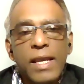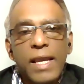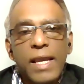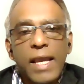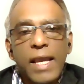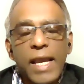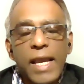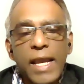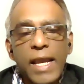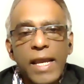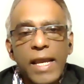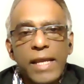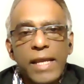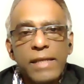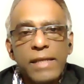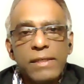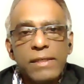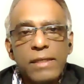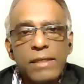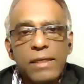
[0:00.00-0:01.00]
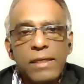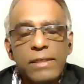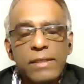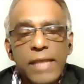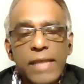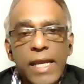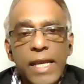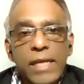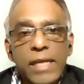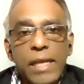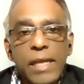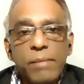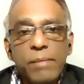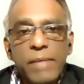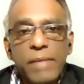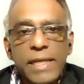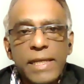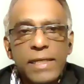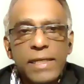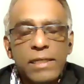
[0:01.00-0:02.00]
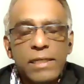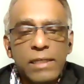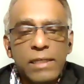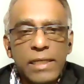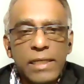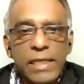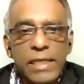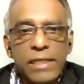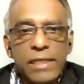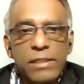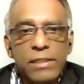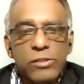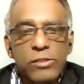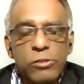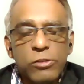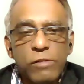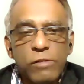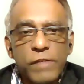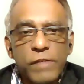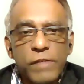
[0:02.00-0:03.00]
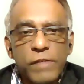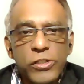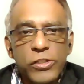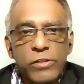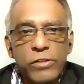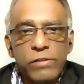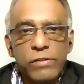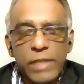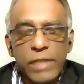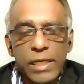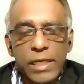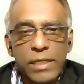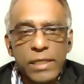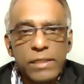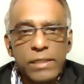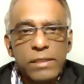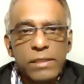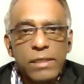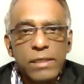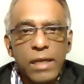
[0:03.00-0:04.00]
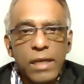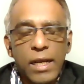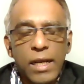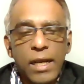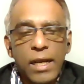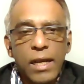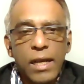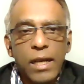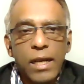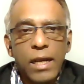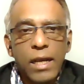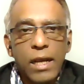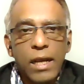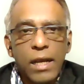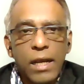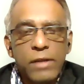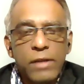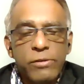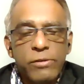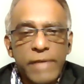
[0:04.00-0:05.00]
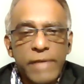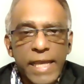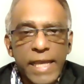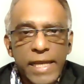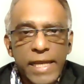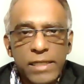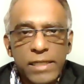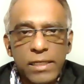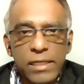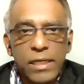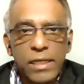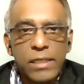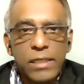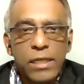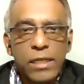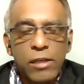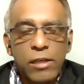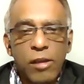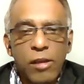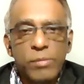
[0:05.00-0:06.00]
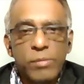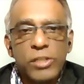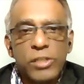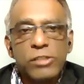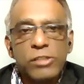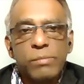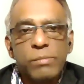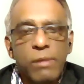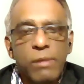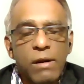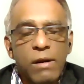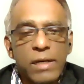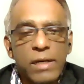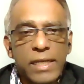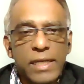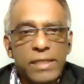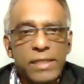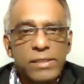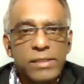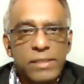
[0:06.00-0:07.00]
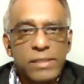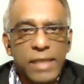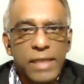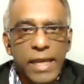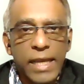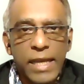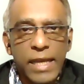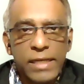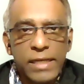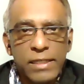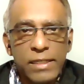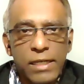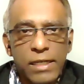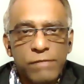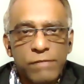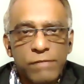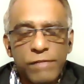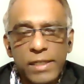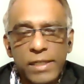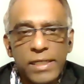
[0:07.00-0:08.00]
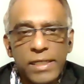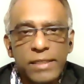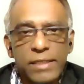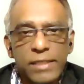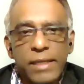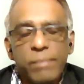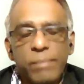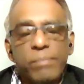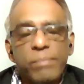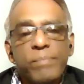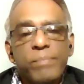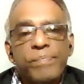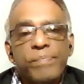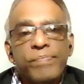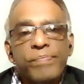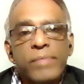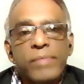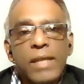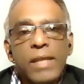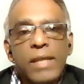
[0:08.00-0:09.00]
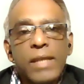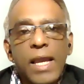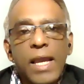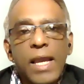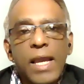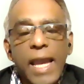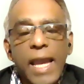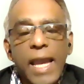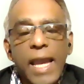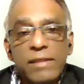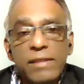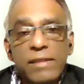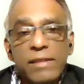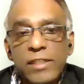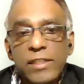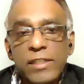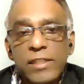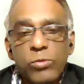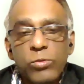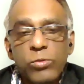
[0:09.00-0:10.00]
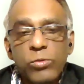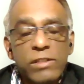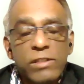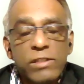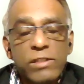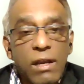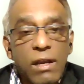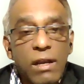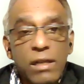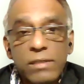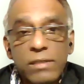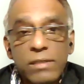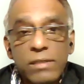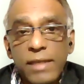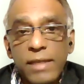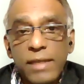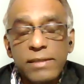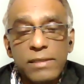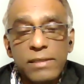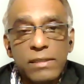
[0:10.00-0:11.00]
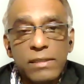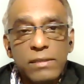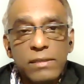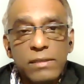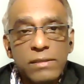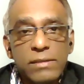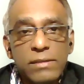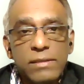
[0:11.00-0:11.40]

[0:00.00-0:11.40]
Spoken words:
And then immediately the Soviet Union created communist parties and funded them. And this went on until